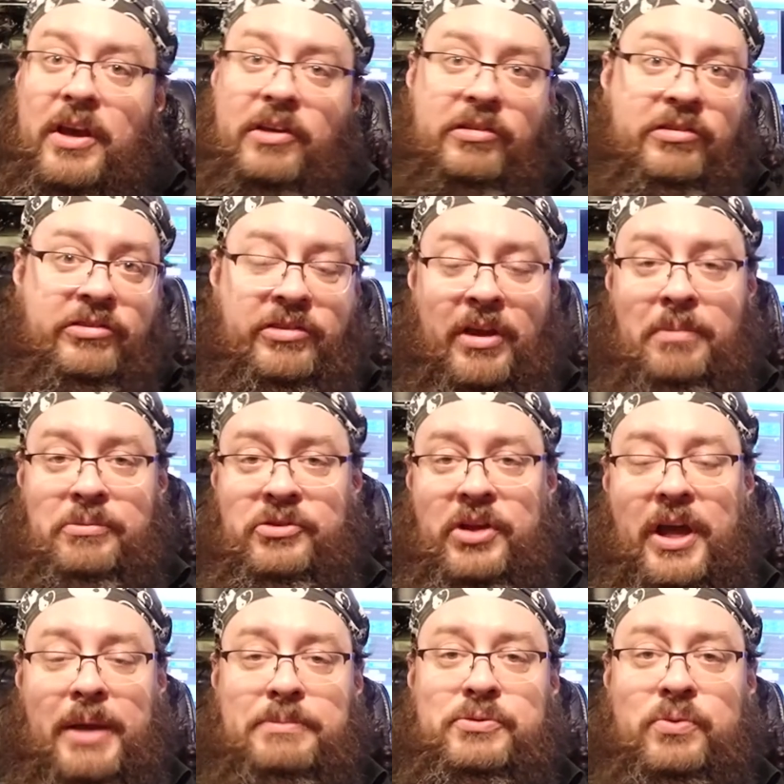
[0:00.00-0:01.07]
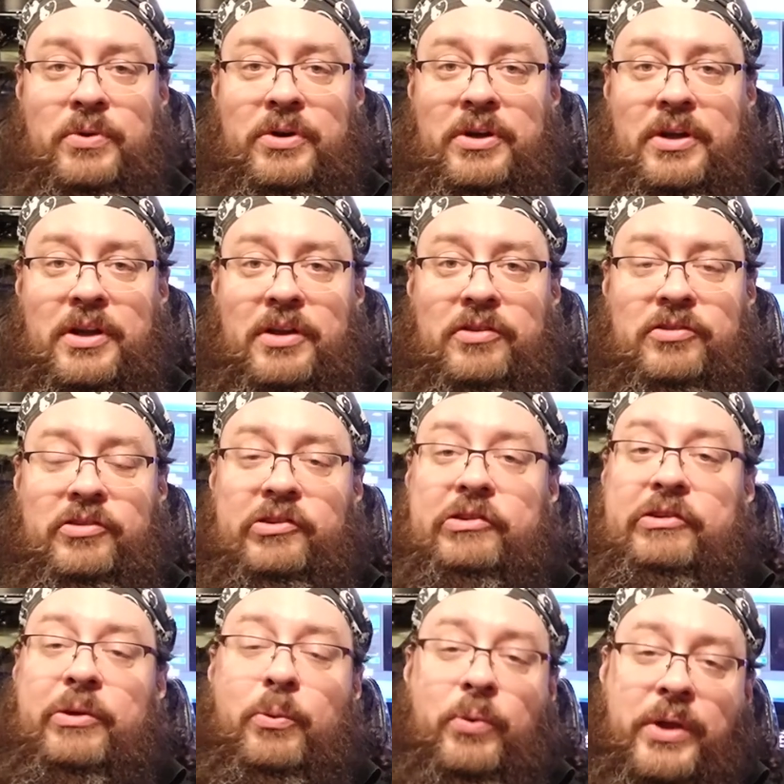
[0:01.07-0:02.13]
Sometimes what it
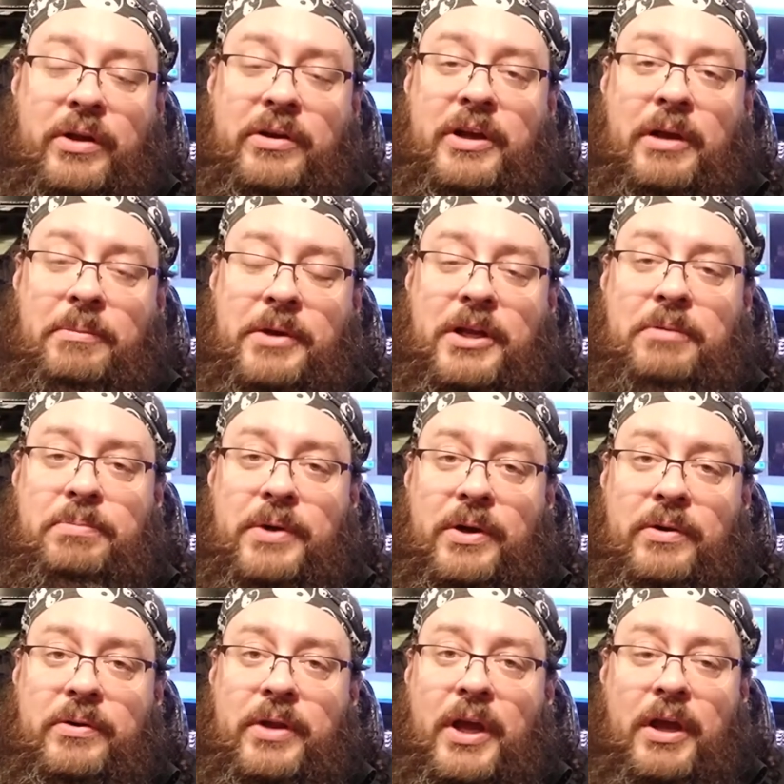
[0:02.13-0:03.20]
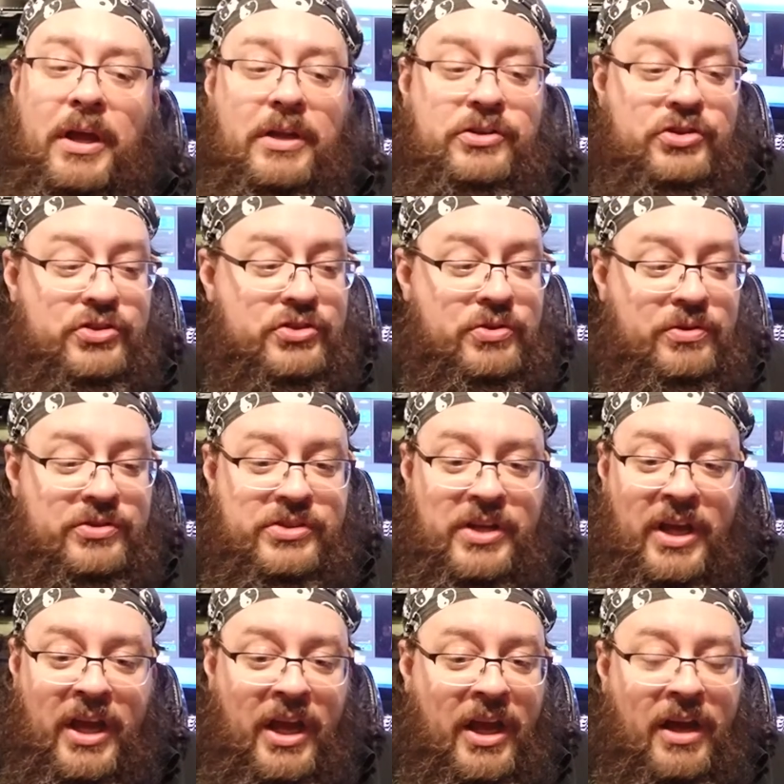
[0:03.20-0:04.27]
is that we are coming about to just go and
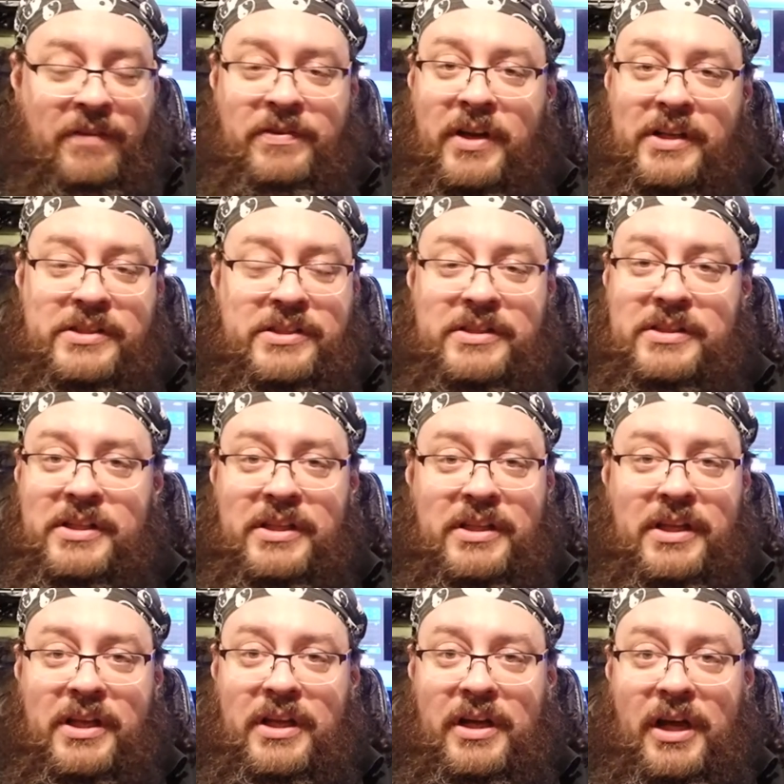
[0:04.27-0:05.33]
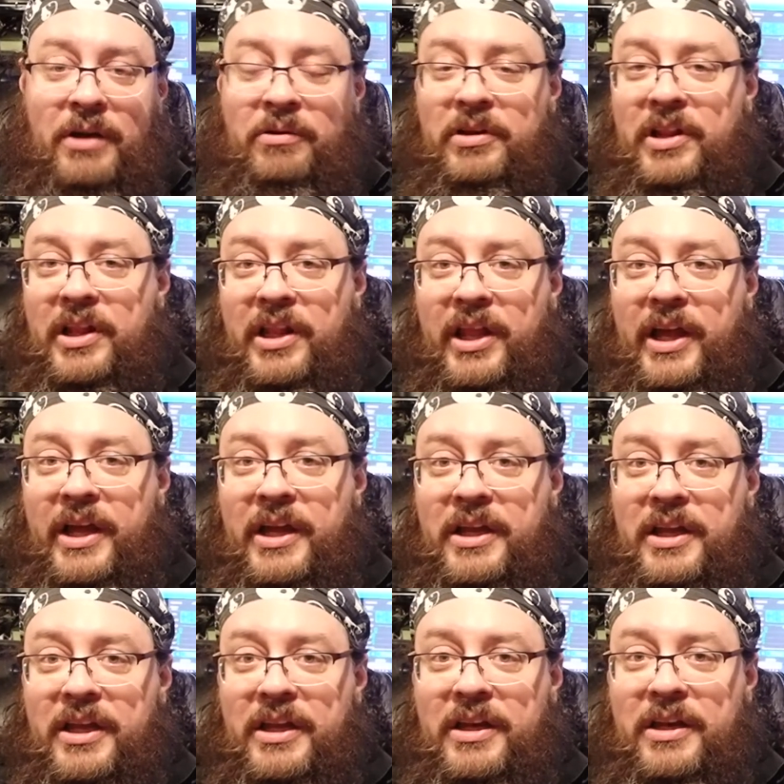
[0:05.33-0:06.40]
say, hey, I've got something that I really
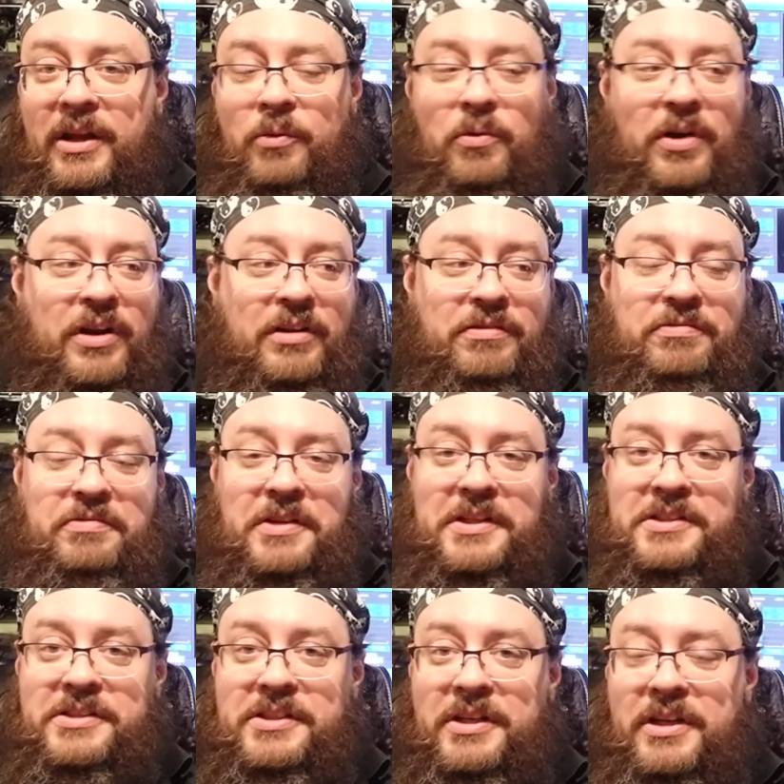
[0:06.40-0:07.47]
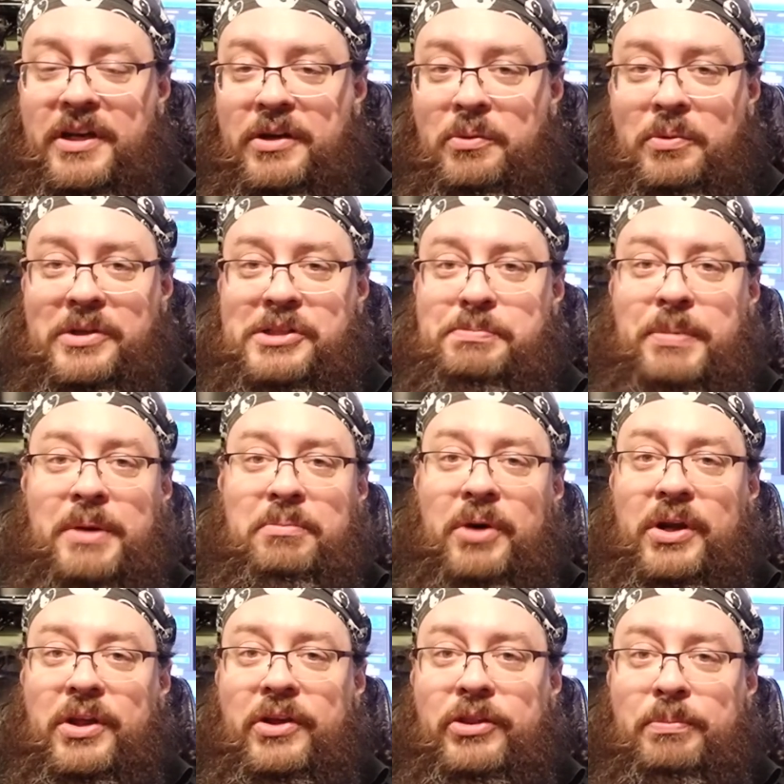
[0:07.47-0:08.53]
like and I want to fix it and I don't want to spend
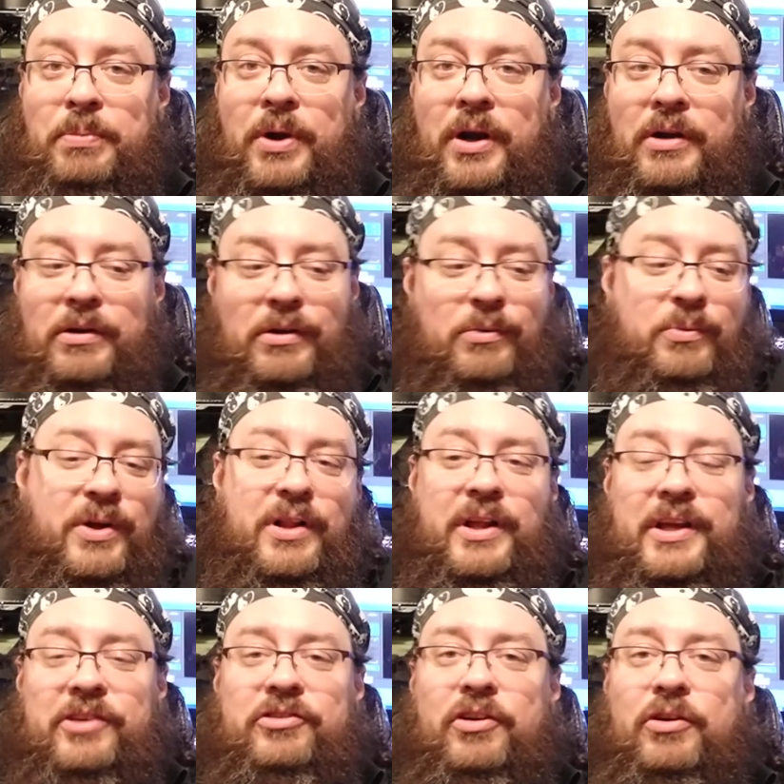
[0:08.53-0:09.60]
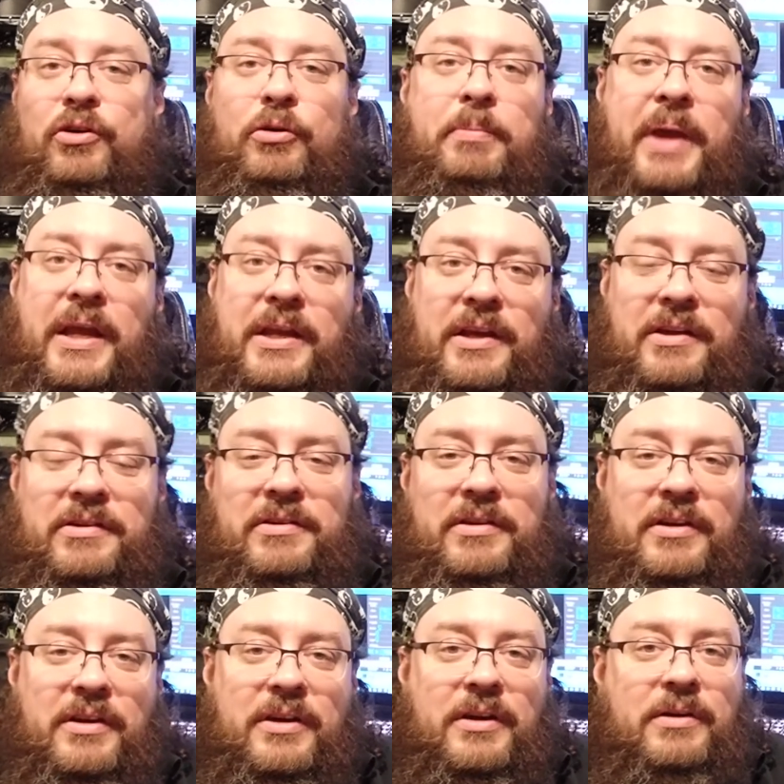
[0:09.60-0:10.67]
money on the part. Oh, well, I guess I'll go make it,
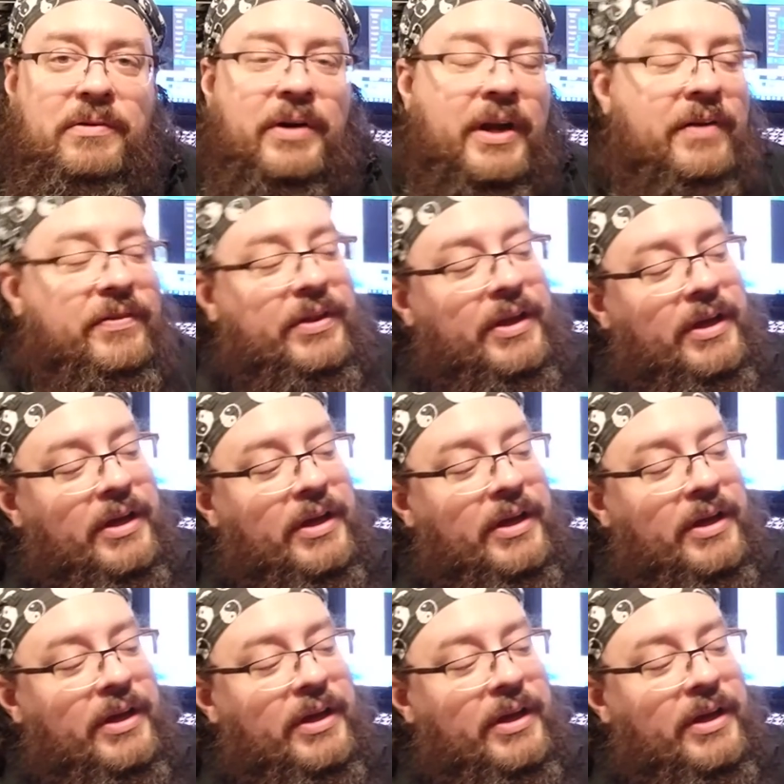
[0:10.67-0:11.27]
right?